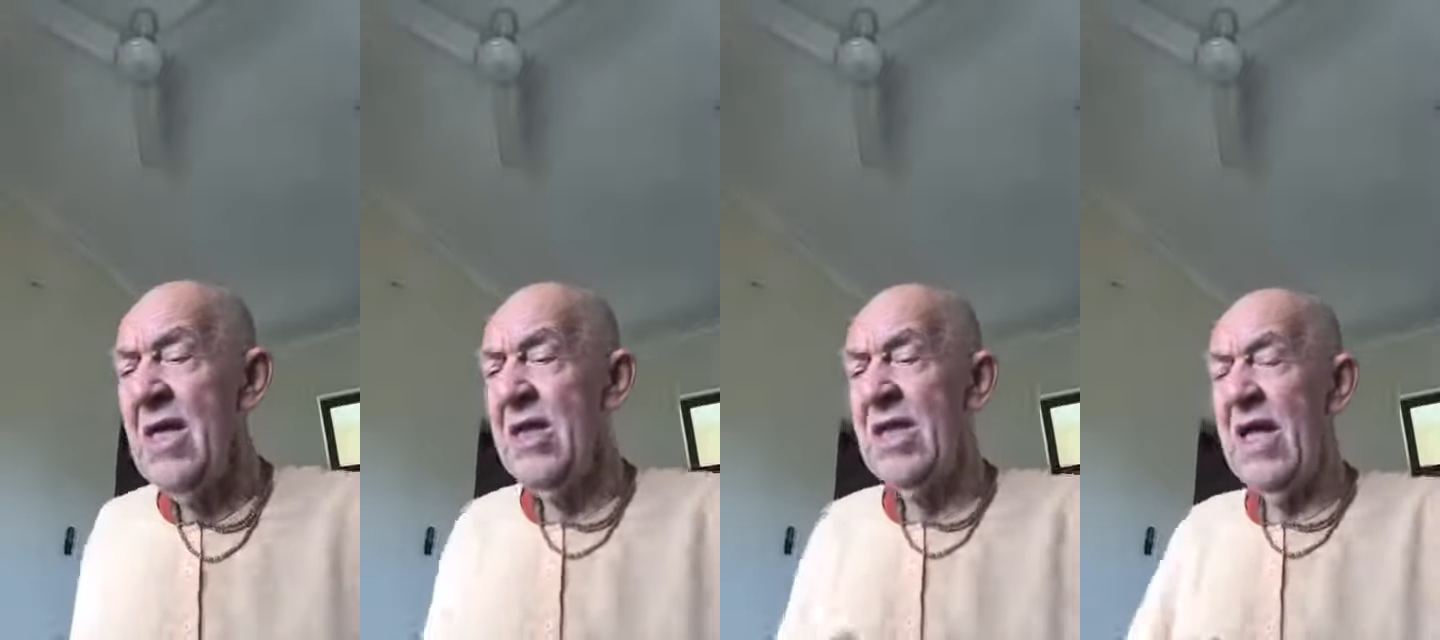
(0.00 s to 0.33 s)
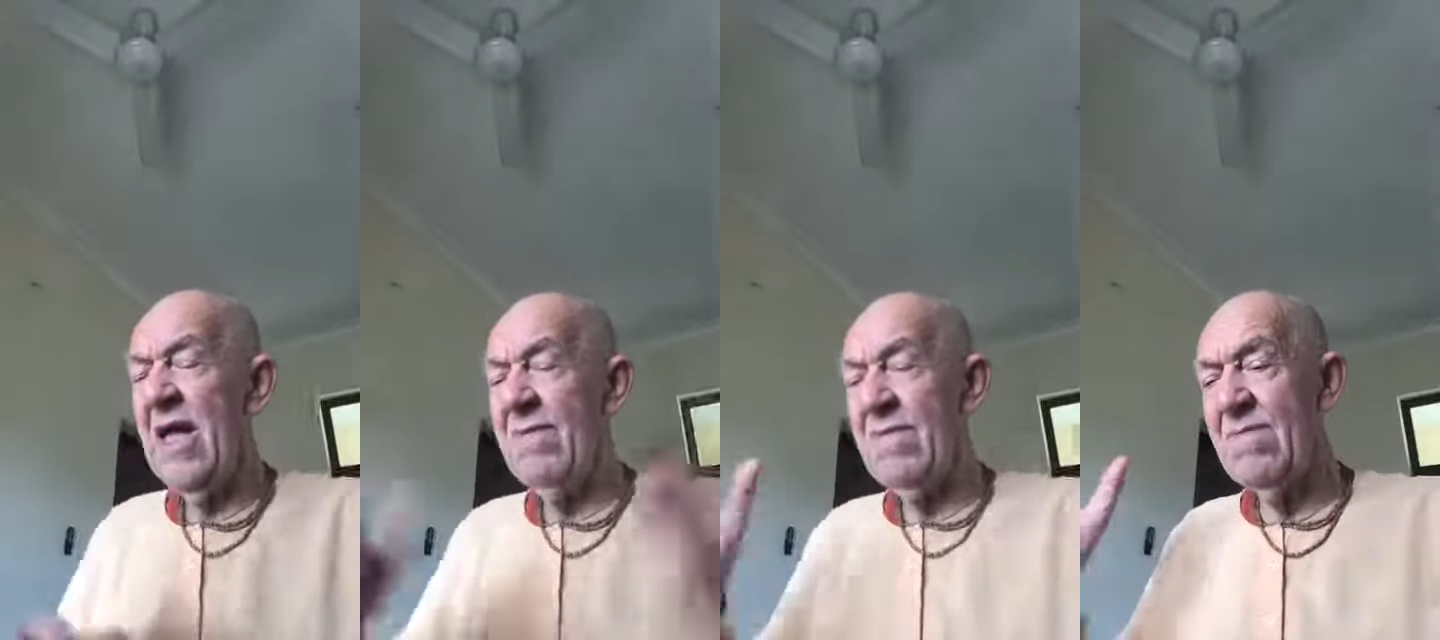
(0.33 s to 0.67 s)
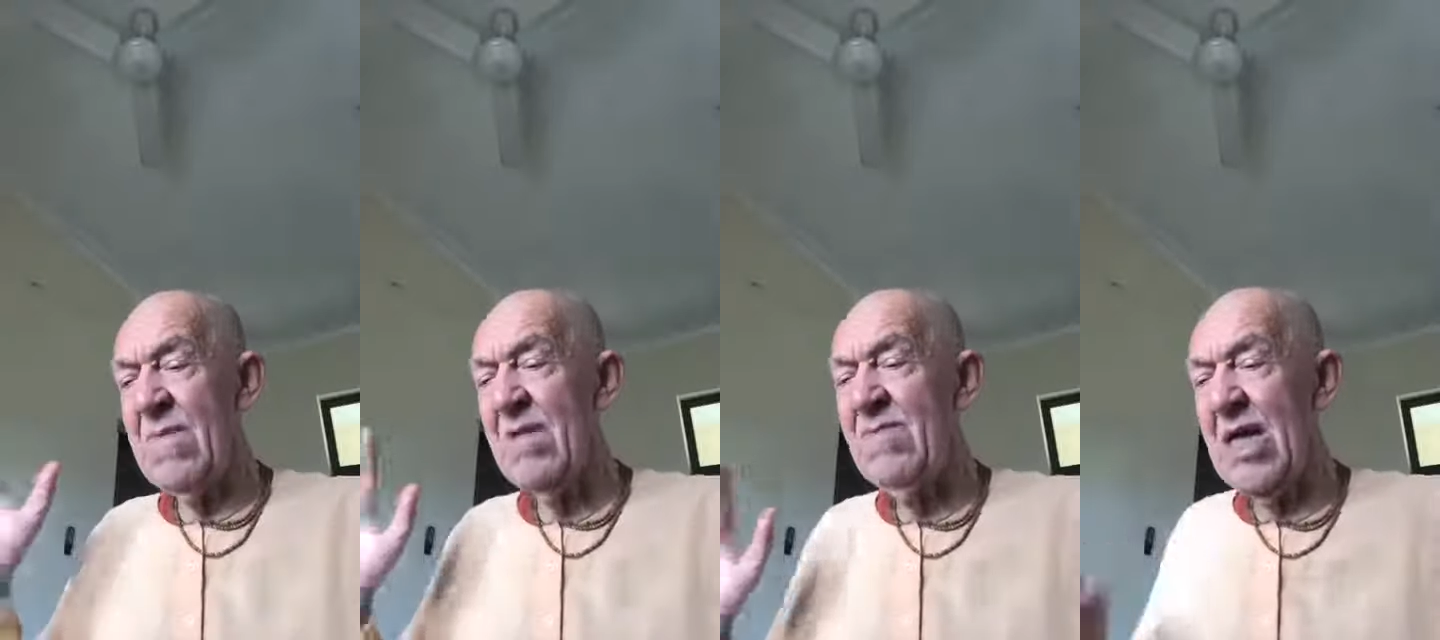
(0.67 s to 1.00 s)
that
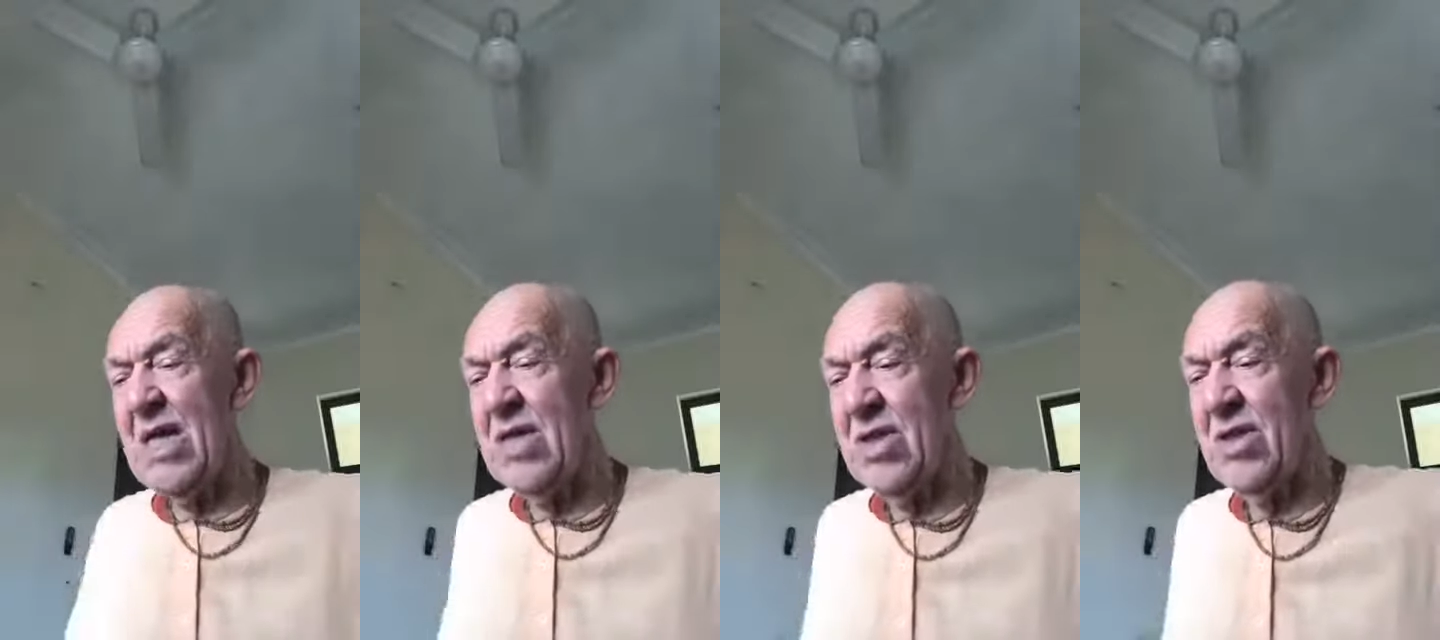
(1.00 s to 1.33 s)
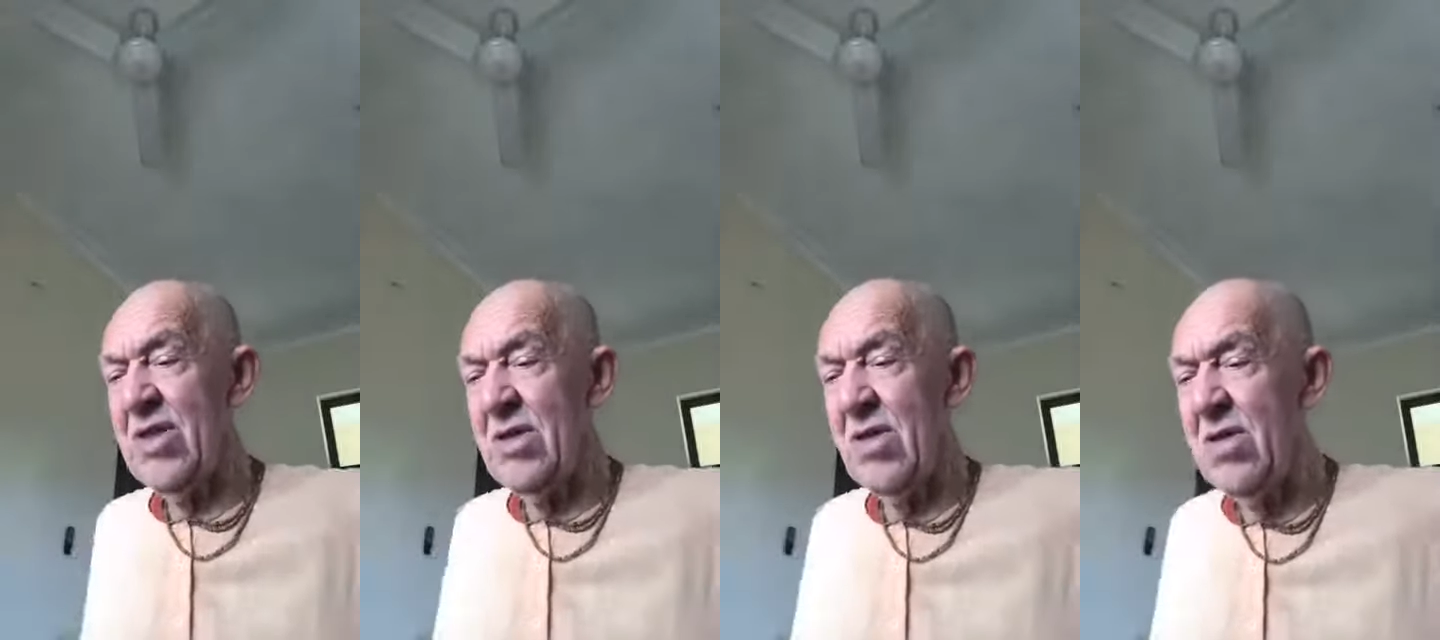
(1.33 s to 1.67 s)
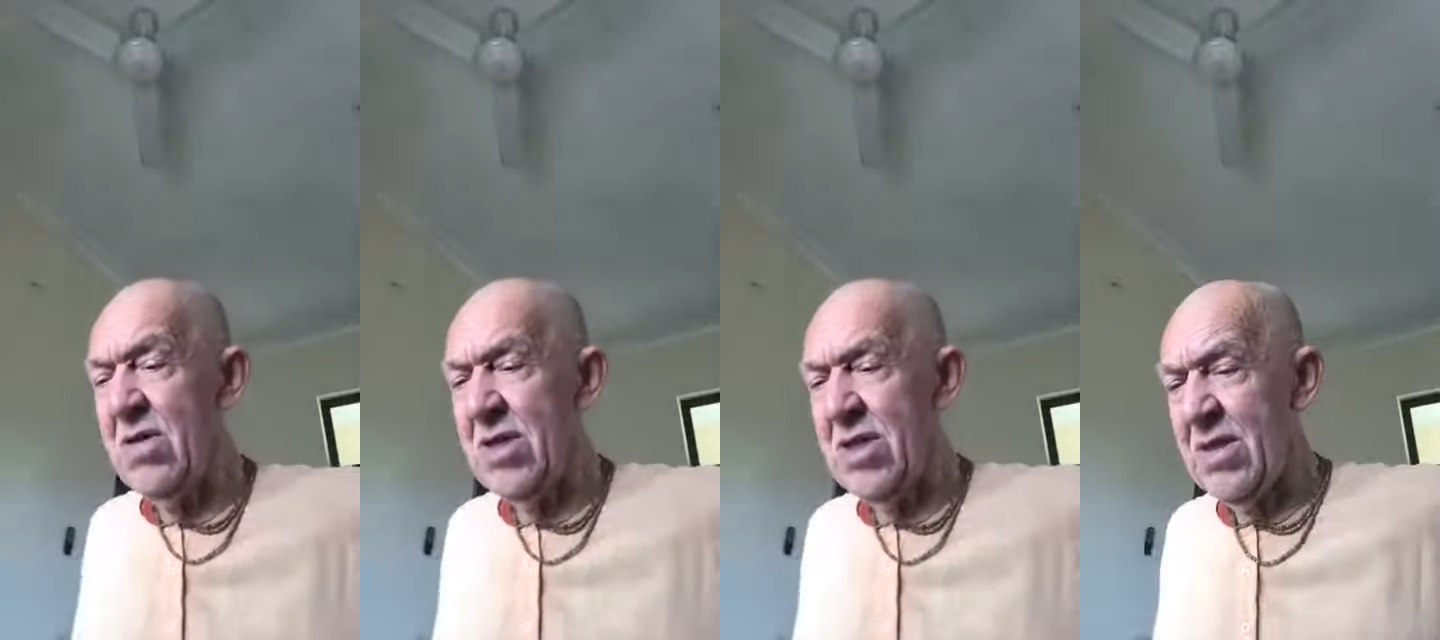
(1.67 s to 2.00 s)
memory just
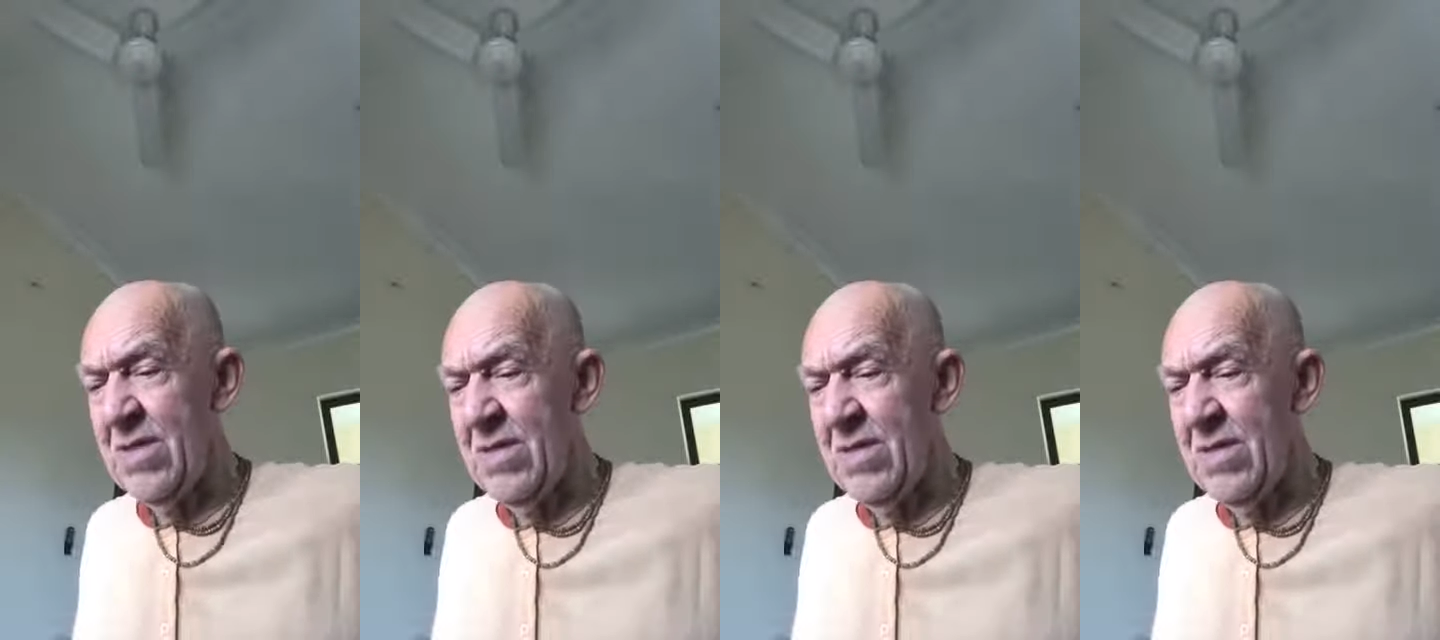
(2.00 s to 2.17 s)
goes.